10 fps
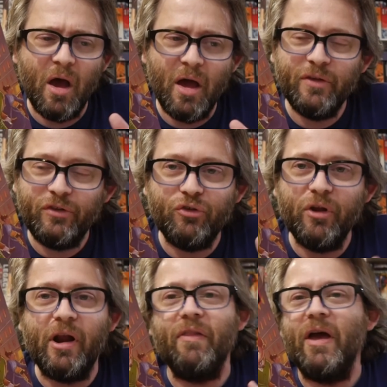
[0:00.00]
uh, it's
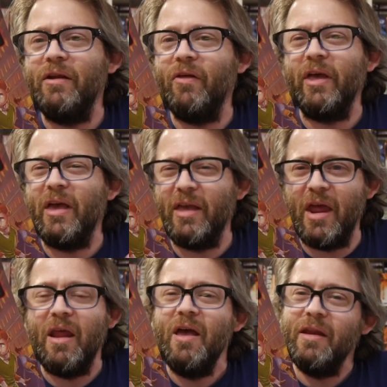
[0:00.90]
intriguing on that. Like
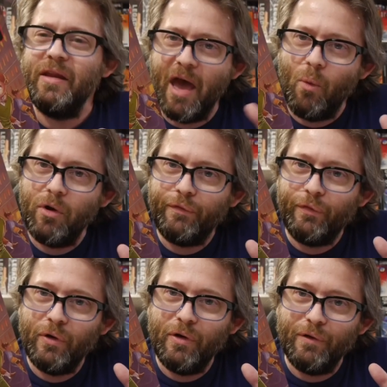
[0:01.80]
again, not one
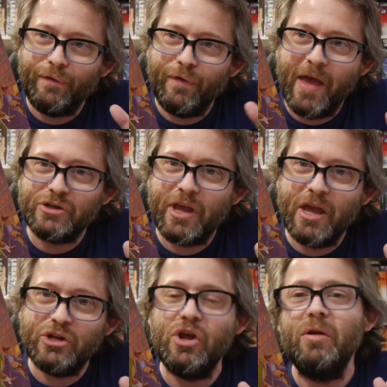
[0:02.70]
for for the
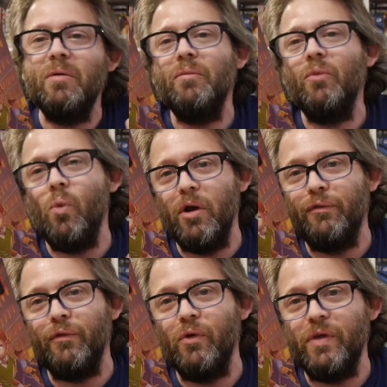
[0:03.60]
education, one
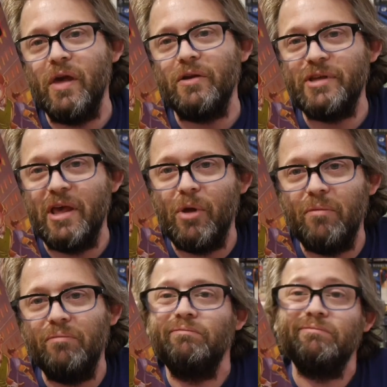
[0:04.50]
for the
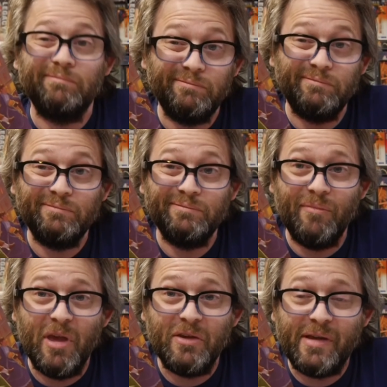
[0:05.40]
entertainment.
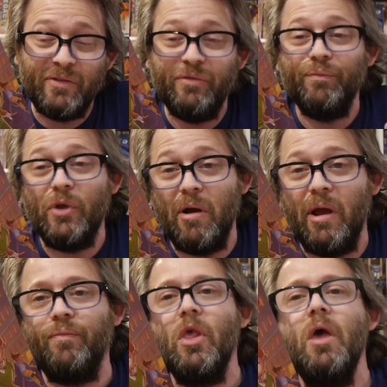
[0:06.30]
Makes sense. All
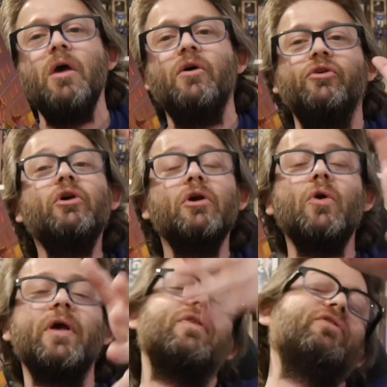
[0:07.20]
right you can
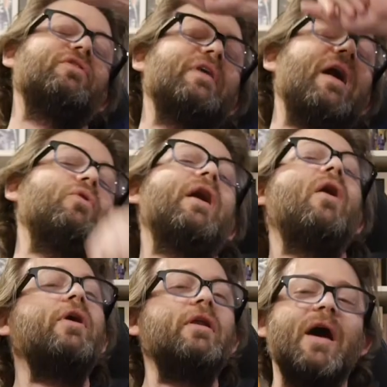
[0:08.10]
go get this. This is out
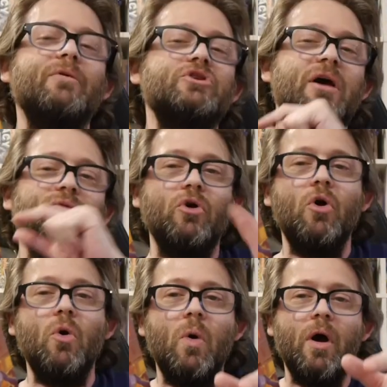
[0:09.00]
now in comic shops.
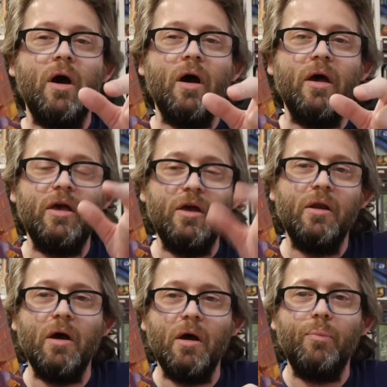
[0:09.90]
Go uh,
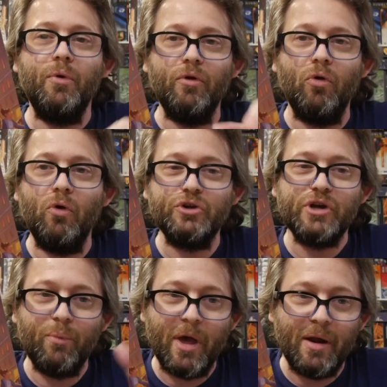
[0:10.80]
hit up your local
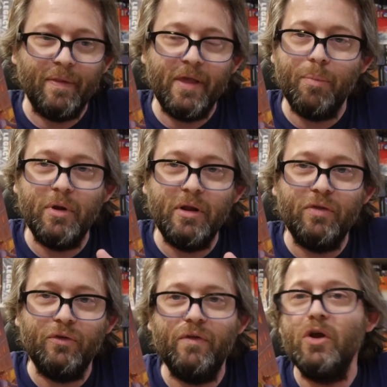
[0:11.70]
shop. We got a link
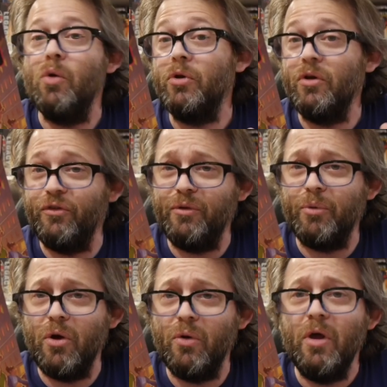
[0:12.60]
beneath this video. Put in your
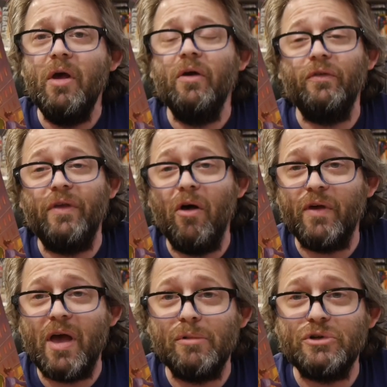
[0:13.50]
zip code. It'll tell
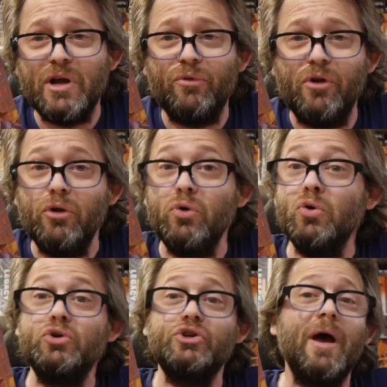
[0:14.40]
the comic shops near you.
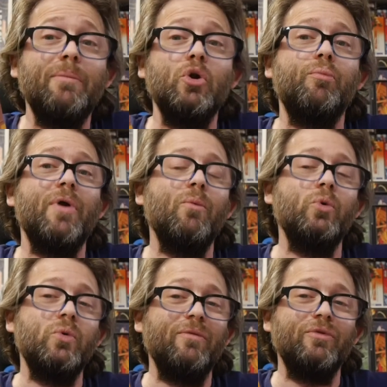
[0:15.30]
No shop, no problem.
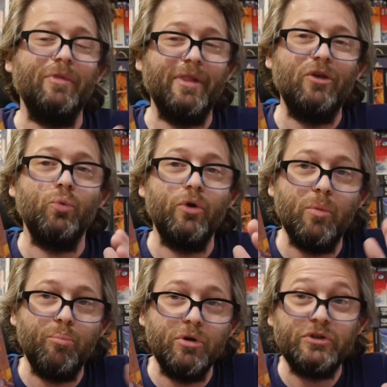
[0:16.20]
We do have some links where you
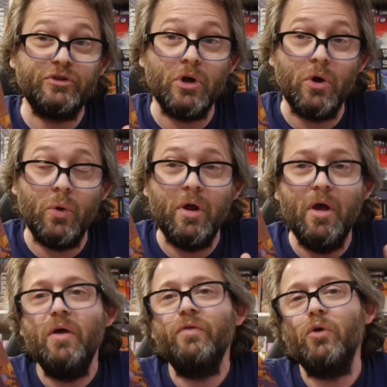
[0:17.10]
can purchase your own.
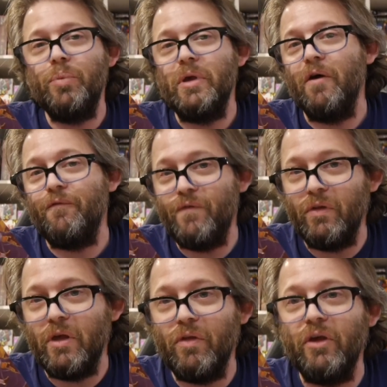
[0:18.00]
There'll be
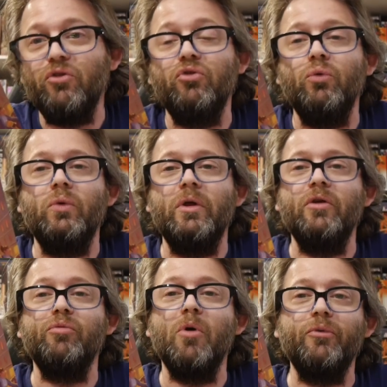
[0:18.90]
affiliate links, so we get
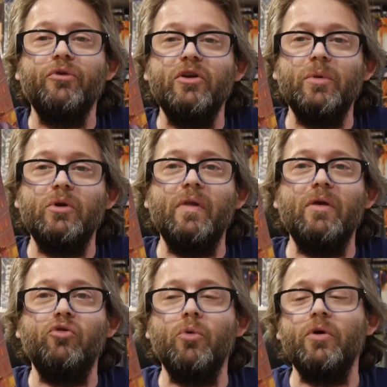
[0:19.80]
a small percentage by doing
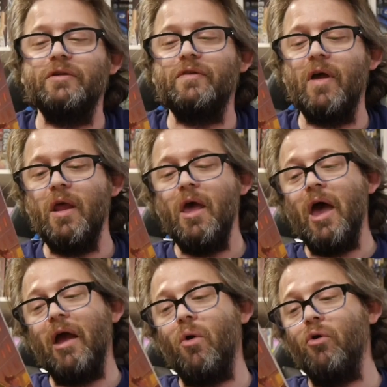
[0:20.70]
that to support our site.
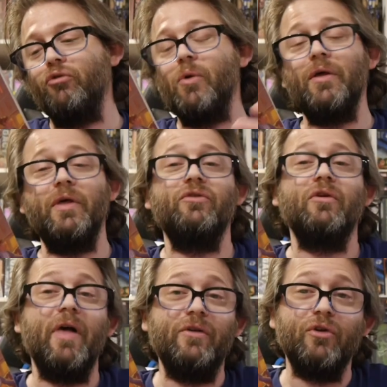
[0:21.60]
I, of course, want to thank
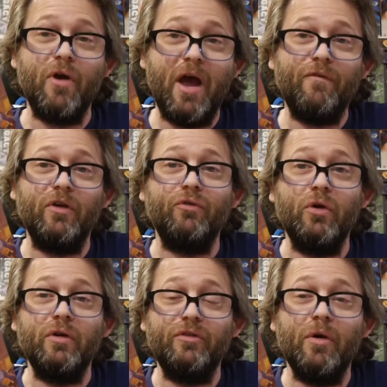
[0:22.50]
Scholastic Graphix for
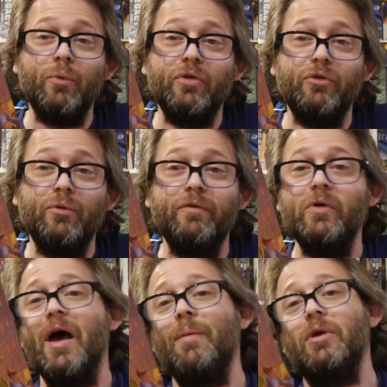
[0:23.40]
hooking us up with this
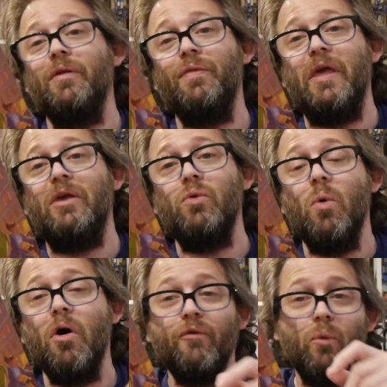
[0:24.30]
review copy, and thank
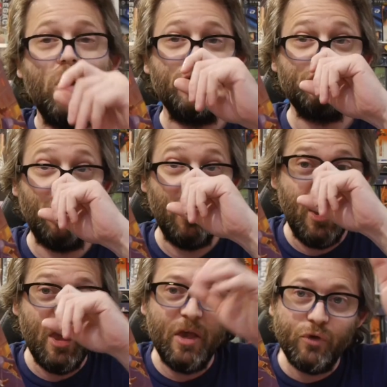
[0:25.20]
you all for watching.
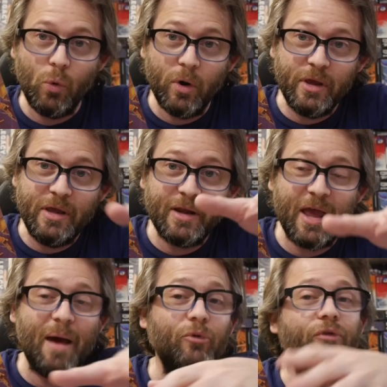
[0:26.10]
If you are into
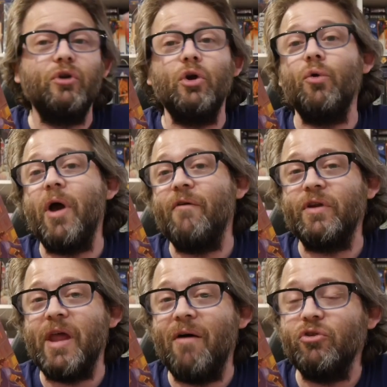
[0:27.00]
comics, or you're into
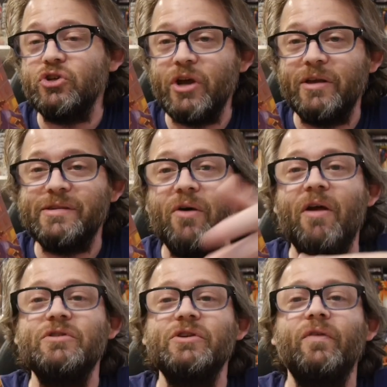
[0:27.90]
graphic novels, check us
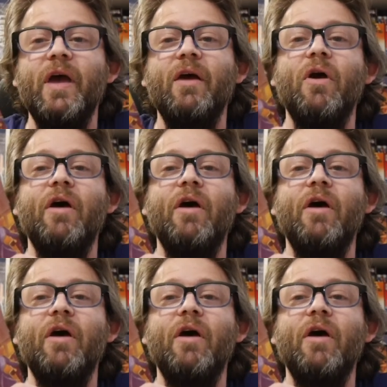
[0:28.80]
out every single day at